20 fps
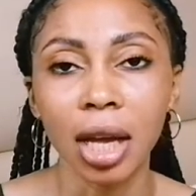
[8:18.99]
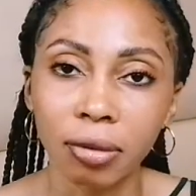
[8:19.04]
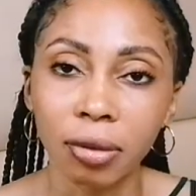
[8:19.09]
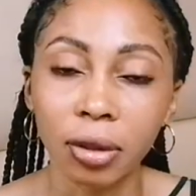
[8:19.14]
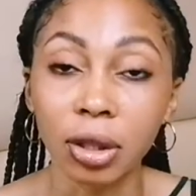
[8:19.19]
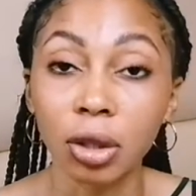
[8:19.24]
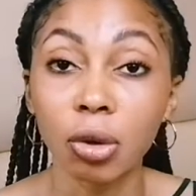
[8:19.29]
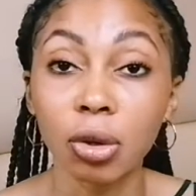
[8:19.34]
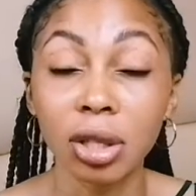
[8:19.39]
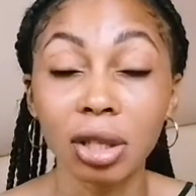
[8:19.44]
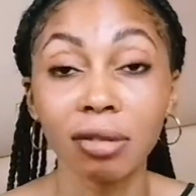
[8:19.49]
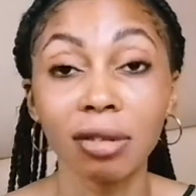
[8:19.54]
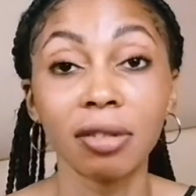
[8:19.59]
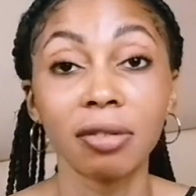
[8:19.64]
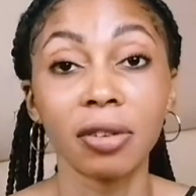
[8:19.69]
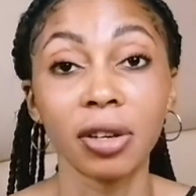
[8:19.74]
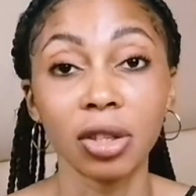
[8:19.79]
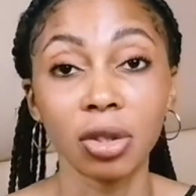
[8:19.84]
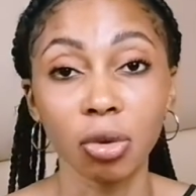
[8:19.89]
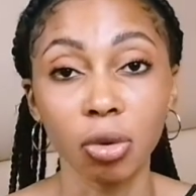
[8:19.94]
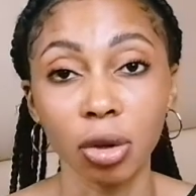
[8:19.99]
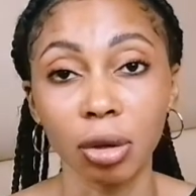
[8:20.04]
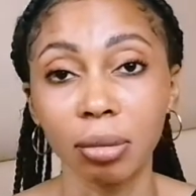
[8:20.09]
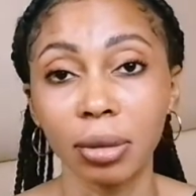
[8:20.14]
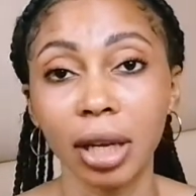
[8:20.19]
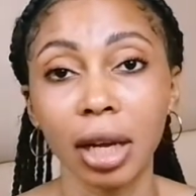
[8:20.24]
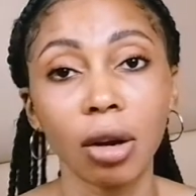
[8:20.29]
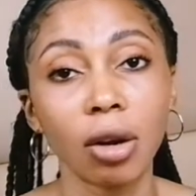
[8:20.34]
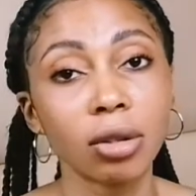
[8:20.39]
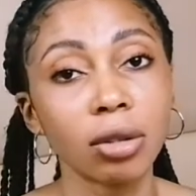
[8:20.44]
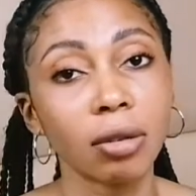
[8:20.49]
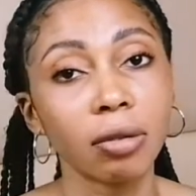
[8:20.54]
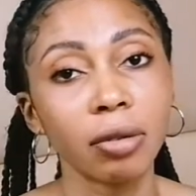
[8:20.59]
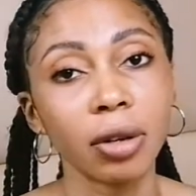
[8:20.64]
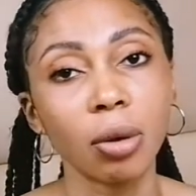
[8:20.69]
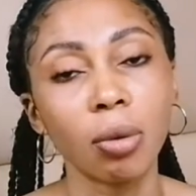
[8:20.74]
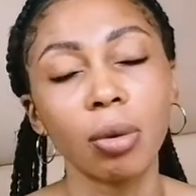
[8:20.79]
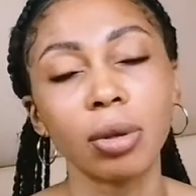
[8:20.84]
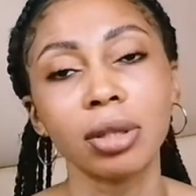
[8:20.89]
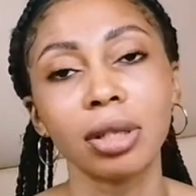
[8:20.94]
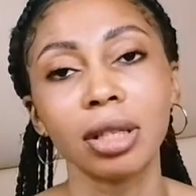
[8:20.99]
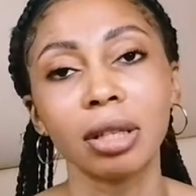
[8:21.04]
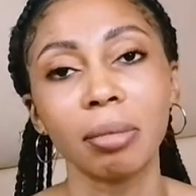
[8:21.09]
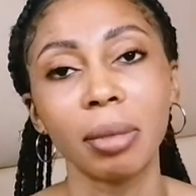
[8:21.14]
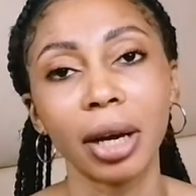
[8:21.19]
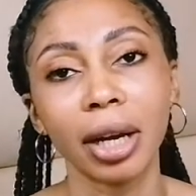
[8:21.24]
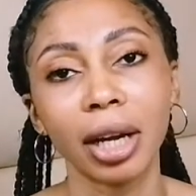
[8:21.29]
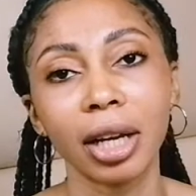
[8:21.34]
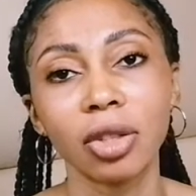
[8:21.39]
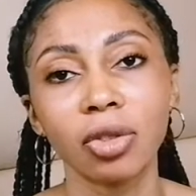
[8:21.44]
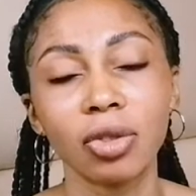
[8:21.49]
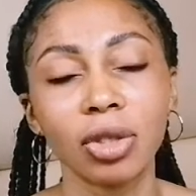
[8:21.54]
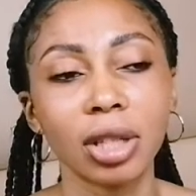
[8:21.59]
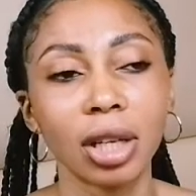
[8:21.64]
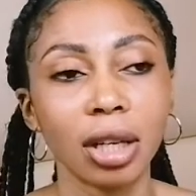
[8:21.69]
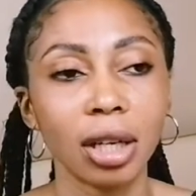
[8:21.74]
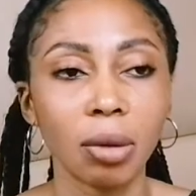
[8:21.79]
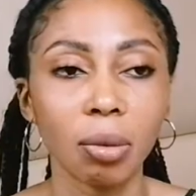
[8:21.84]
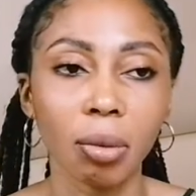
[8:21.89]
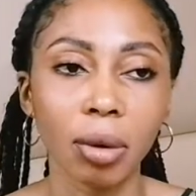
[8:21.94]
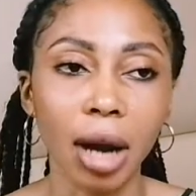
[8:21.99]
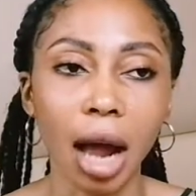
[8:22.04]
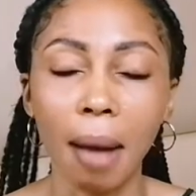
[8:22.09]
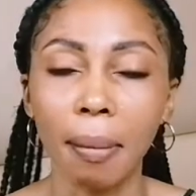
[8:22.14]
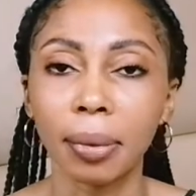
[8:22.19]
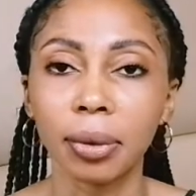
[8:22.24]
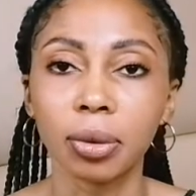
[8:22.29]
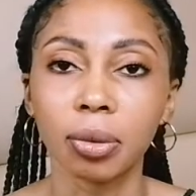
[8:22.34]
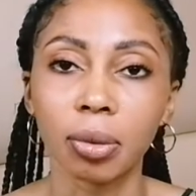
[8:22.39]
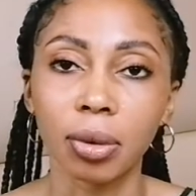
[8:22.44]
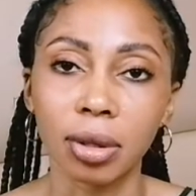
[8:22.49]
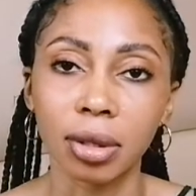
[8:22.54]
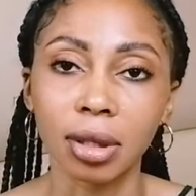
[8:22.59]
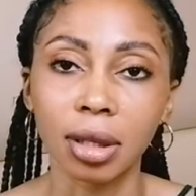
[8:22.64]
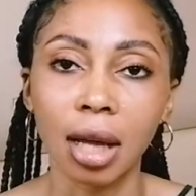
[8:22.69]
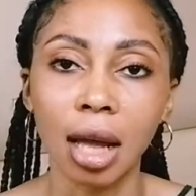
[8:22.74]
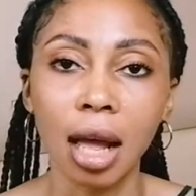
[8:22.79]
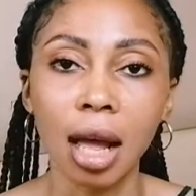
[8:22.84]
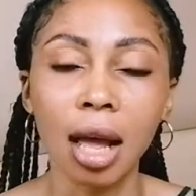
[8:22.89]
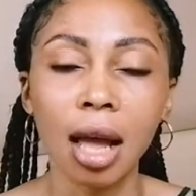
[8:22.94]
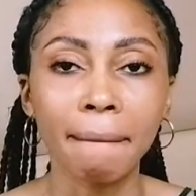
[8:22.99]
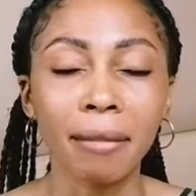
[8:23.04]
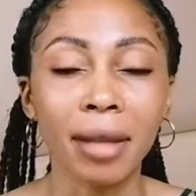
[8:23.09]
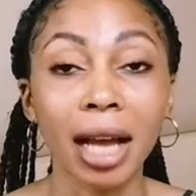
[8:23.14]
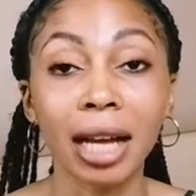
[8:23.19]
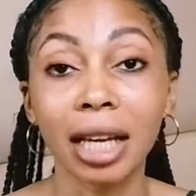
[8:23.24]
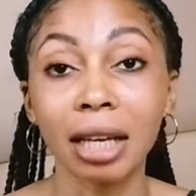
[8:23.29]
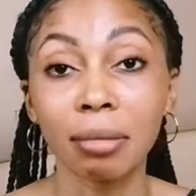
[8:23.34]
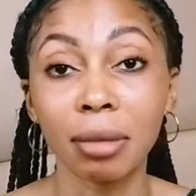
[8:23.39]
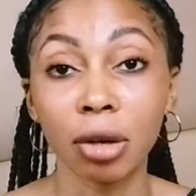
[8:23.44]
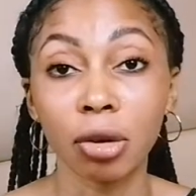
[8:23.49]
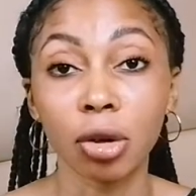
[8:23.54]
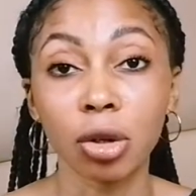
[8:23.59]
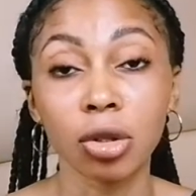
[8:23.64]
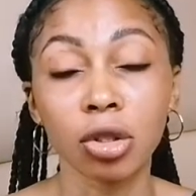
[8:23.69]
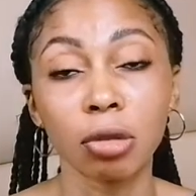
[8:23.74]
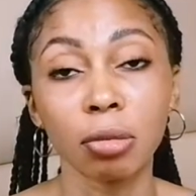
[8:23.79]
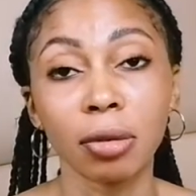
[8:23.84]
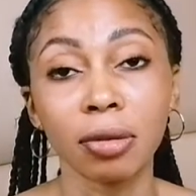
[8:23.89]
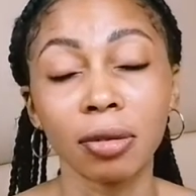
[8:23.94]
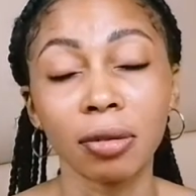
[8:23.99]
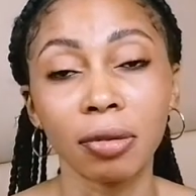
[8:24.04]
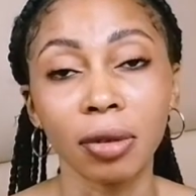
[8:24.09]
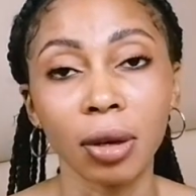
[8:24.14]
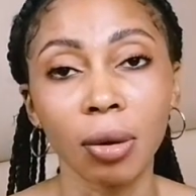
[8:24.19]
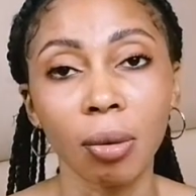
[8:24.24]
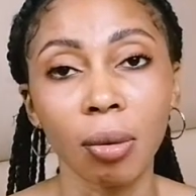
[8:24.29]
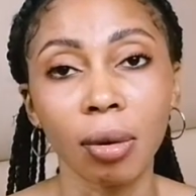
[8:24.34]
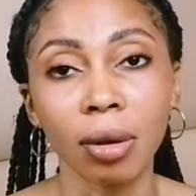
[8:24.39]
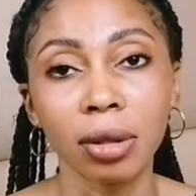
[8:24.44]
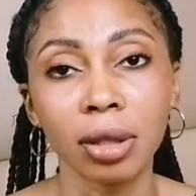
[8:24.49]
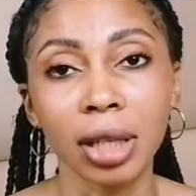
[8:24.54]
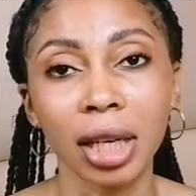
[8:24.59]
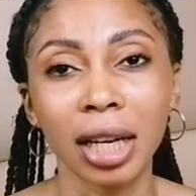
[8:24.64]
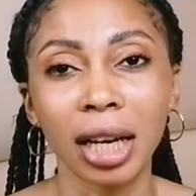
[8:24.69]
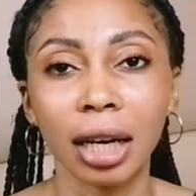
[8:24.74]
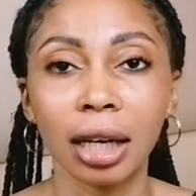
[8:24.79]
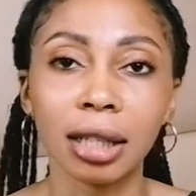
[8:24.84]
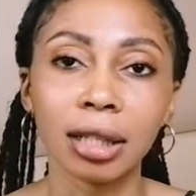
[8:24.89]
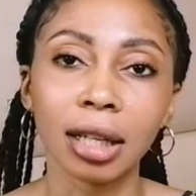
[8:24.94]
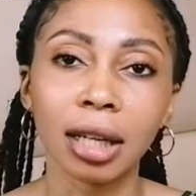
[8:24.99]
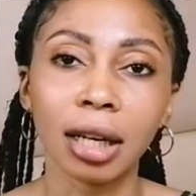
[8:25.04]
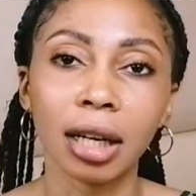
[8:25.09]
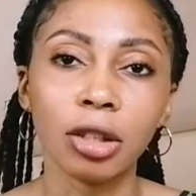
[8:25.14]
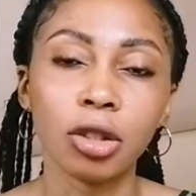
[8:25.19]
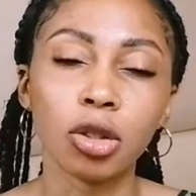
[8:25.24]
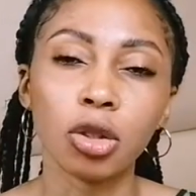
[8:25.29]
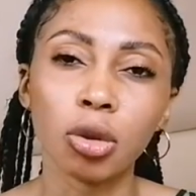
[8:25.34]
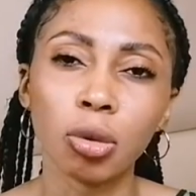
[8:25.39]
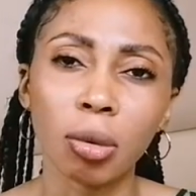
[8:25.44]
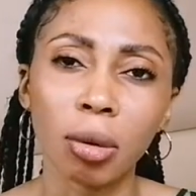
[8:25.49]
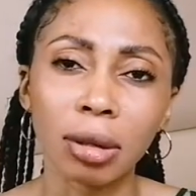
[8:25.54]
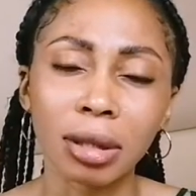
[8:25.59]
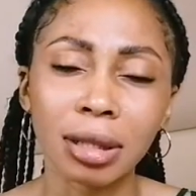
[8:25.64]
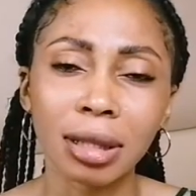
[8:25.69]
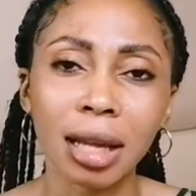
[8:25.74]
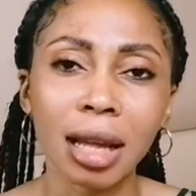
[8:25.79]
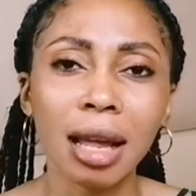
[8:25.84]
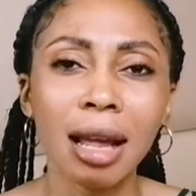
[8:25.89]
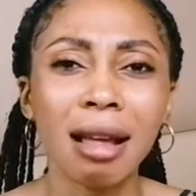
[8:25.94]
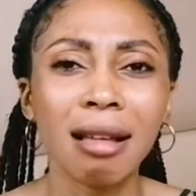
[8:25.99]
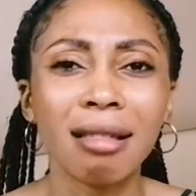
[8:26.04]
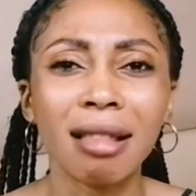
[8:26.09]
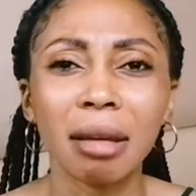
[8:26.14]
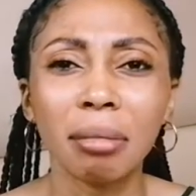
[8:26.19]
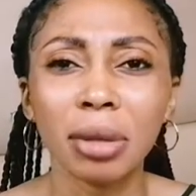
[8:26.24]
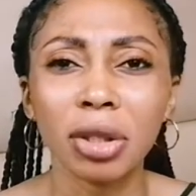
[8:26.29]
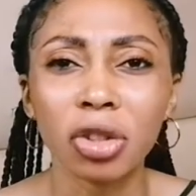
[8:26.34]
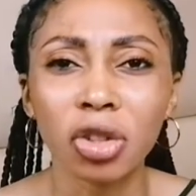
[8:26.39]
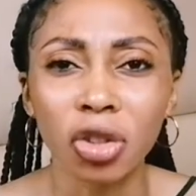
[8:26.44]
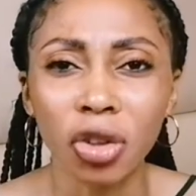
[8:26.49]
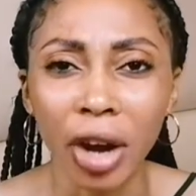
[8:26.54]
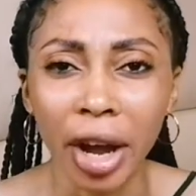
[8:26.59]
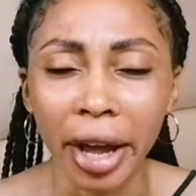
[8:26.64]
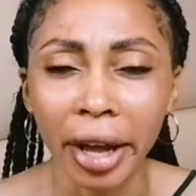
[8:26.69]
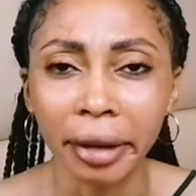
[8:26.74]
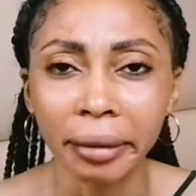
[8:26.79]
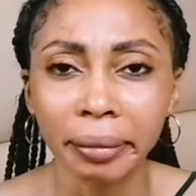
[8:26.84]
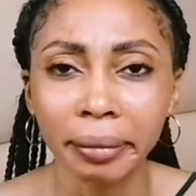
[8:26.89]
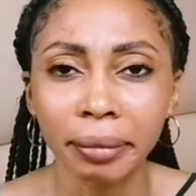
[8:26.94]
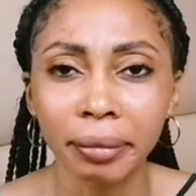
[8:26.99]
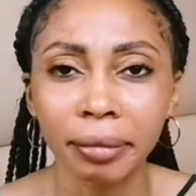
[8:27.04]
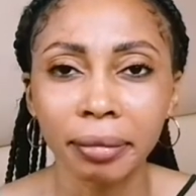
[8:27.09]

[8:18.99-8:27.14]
For the OCV face cream, there are lots of fake ones in the market. Recently, what happened was I came across some of the fake ones and I decided, you know what, let me try